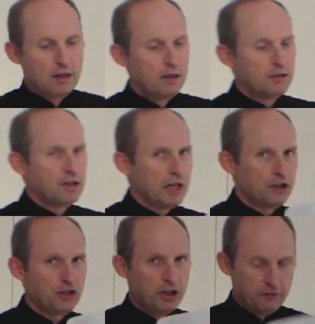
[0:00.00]
Just take a
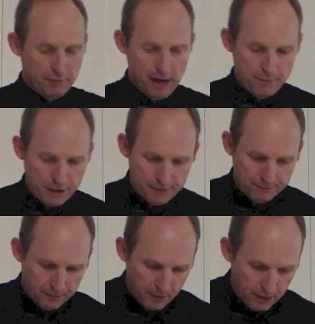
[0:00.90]
sheet of paper,
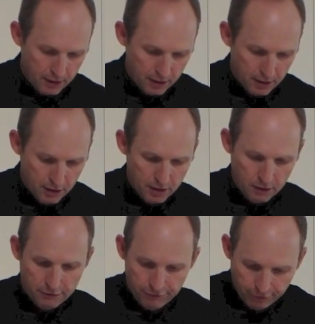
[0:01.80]

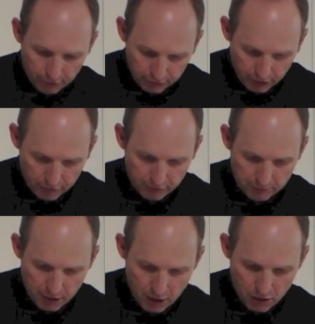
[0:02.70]
fold it over the
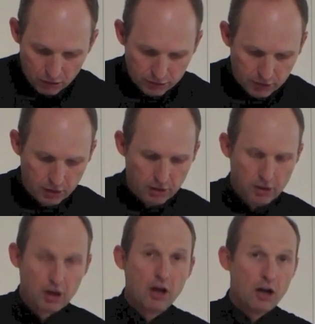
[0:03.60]
mold,
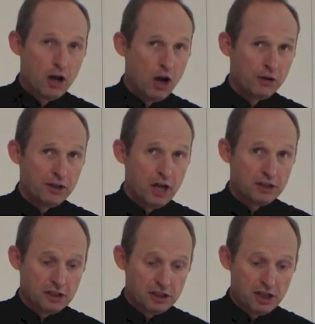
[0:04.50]
hold it
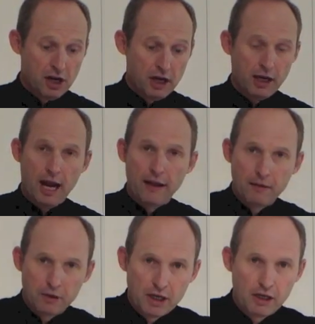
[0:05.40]
nice and tight, and then
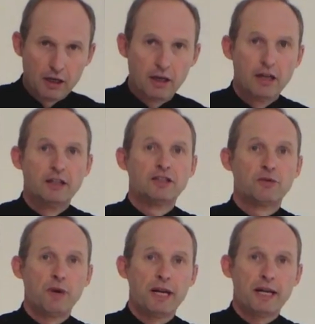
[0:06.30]
we're going to
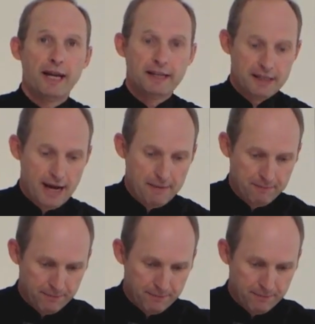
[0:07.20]
swing and tap.